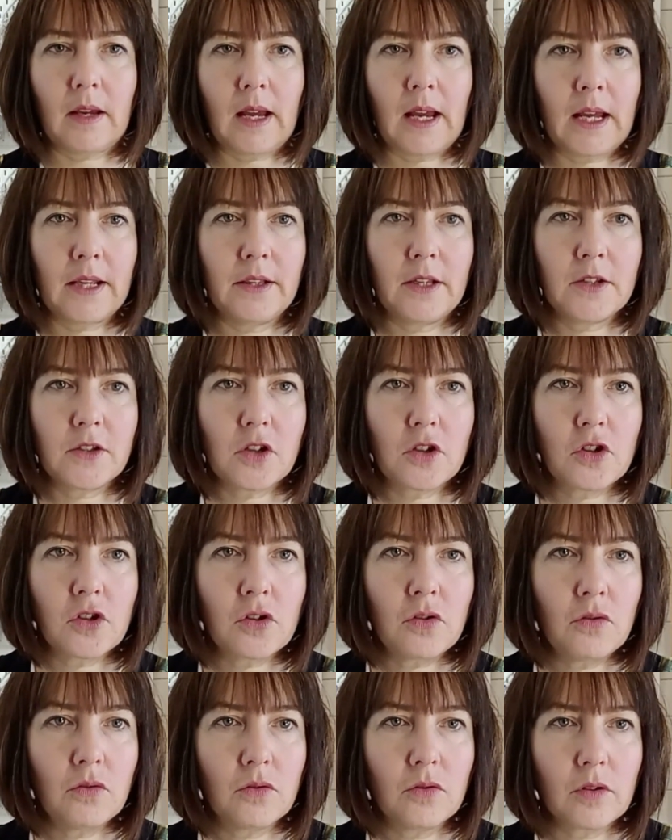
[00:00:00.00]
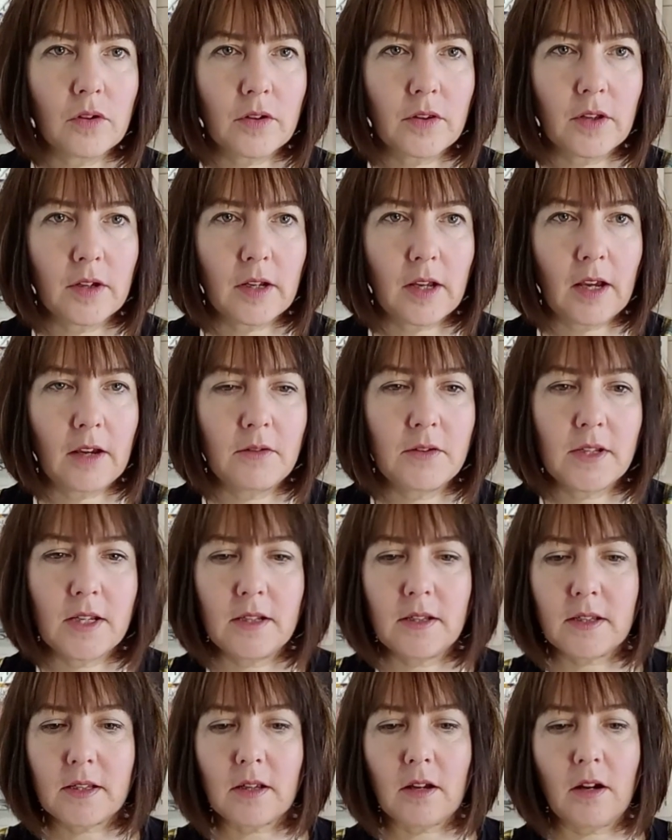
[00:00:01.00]
And there's a chalk that goes
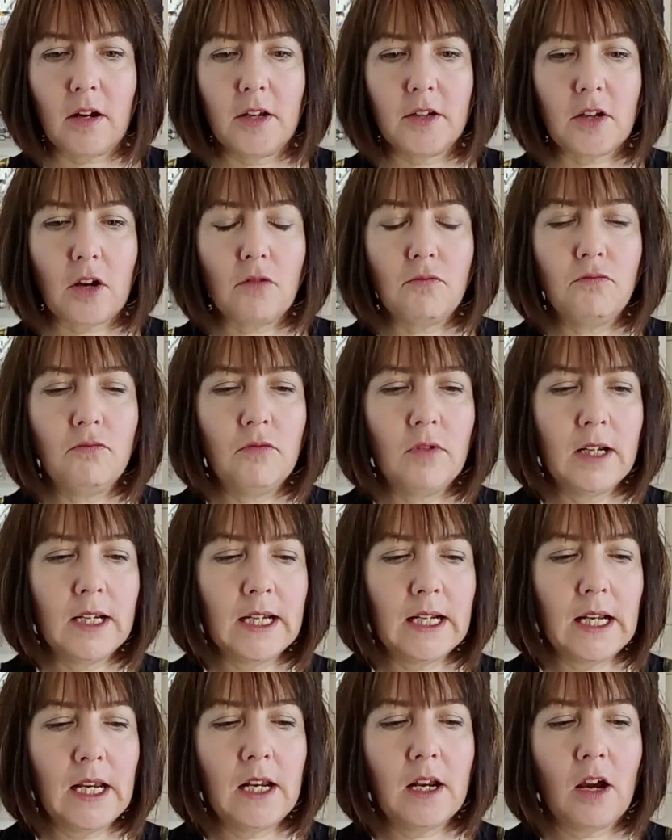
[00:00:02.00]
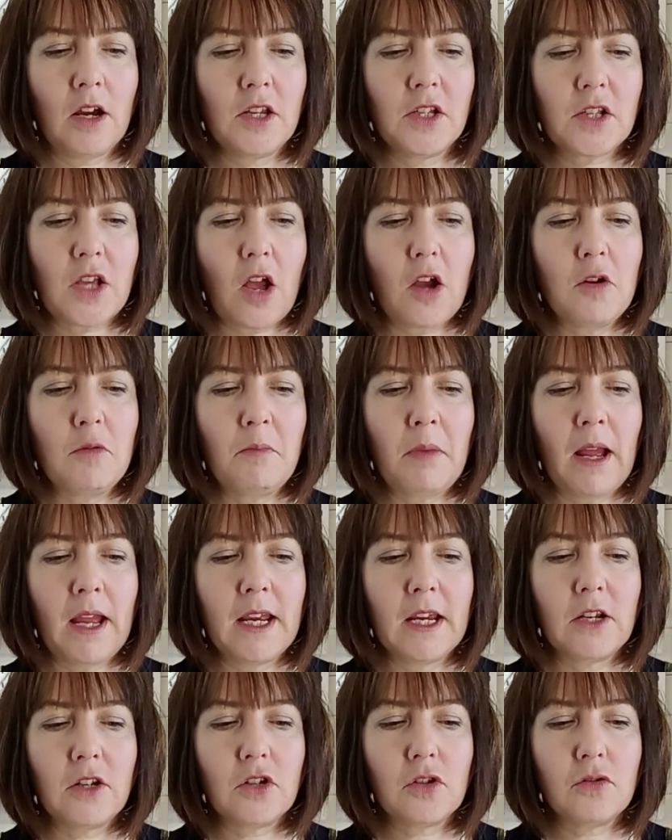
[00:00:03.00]
inside, a really nice
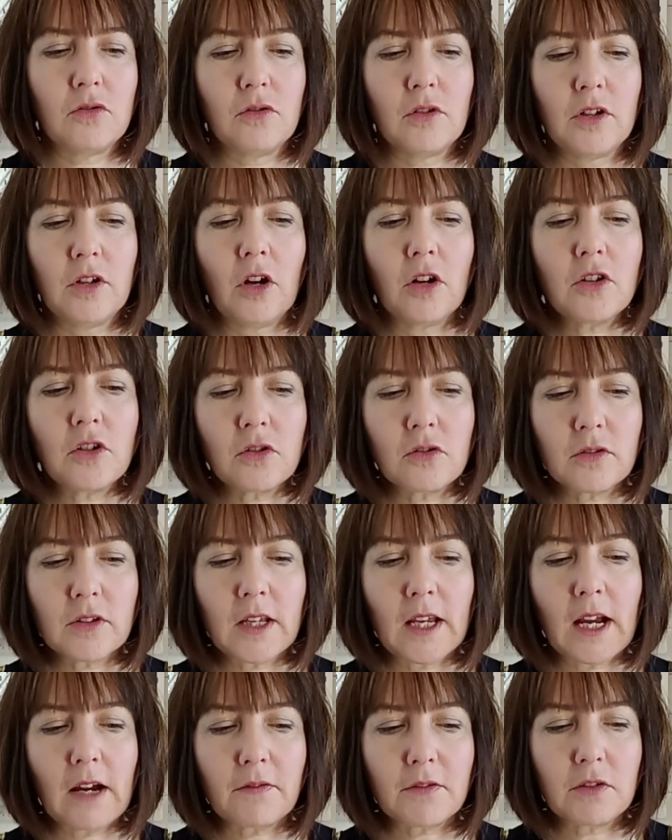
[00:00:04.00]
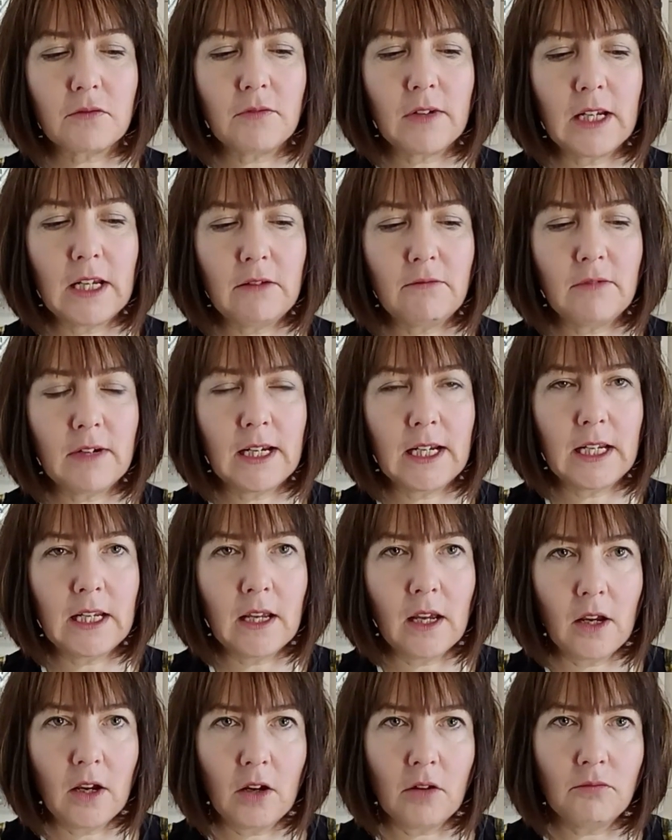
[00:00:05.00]
opaque chalk, not a chalk that you have to really, really
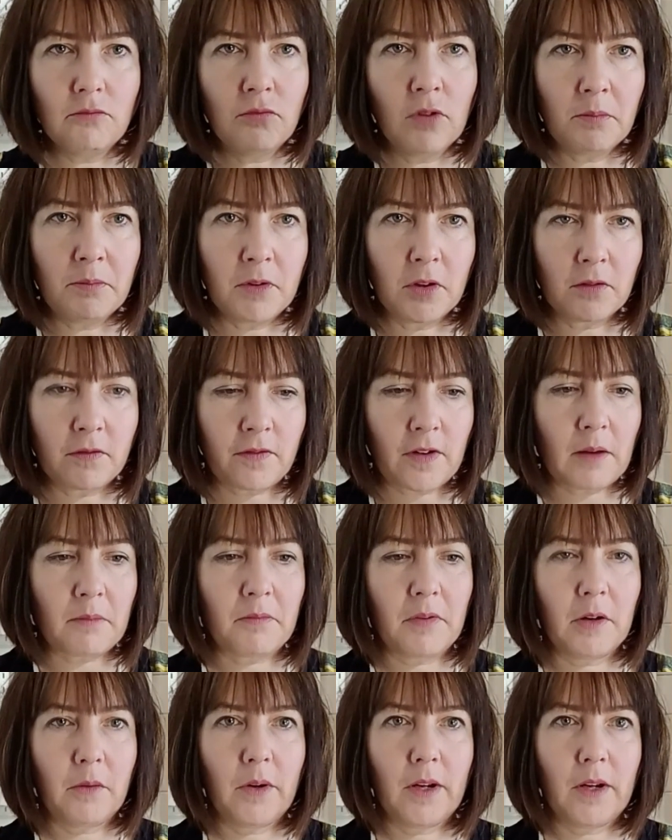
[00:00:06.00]
rub your fabric